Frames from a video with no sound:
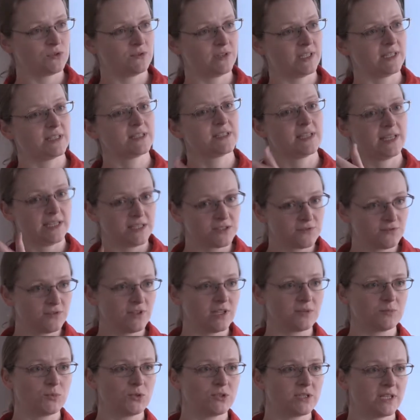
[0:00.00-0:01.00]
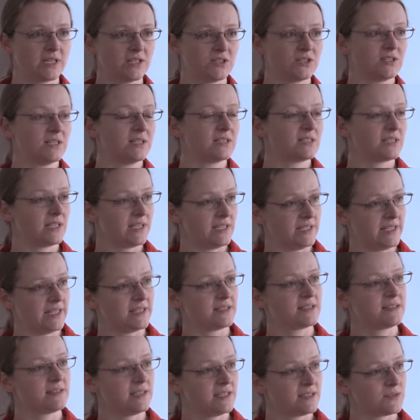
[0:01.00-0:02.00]
to then test for that mutation and say,
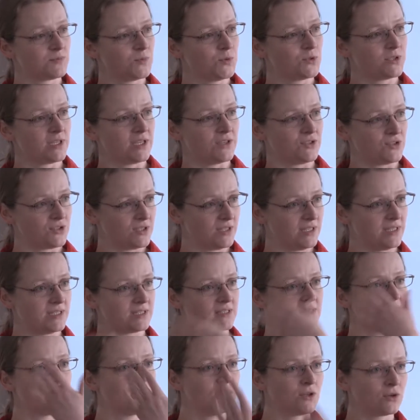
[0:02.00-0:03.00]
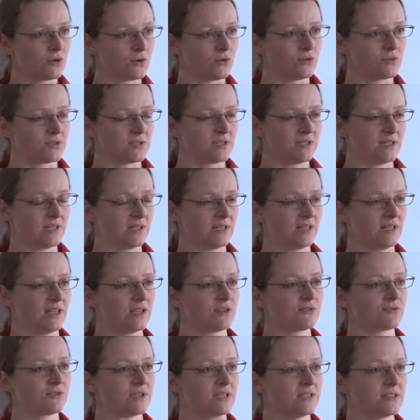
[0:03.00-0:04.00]
yes, this mutation is causing an
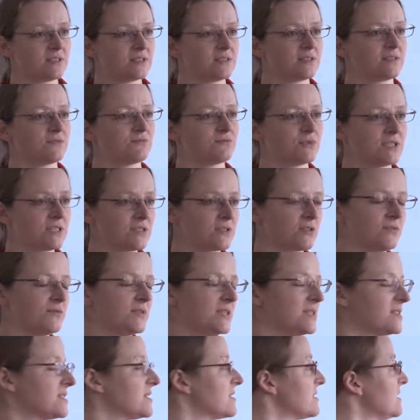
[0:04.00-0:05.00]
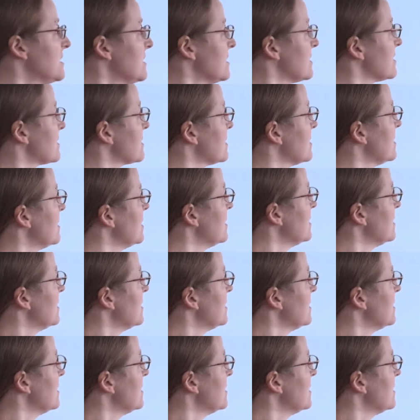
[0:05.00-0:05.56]
increased risk of this disease.